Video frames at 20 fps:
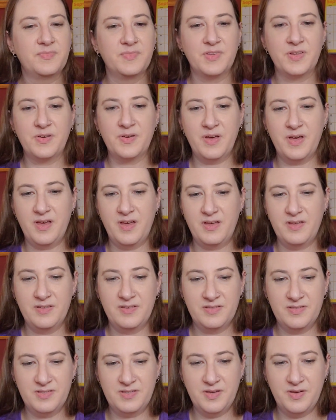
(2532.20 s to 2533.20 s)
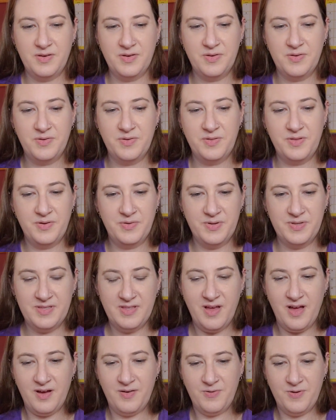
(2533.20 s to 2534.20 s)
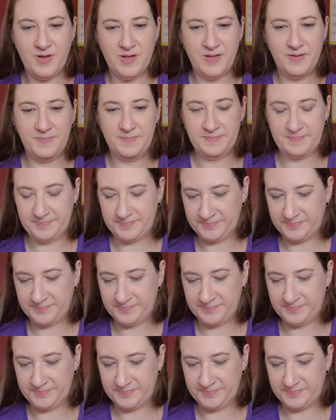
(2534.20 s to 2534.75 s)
Okay, so there was that one.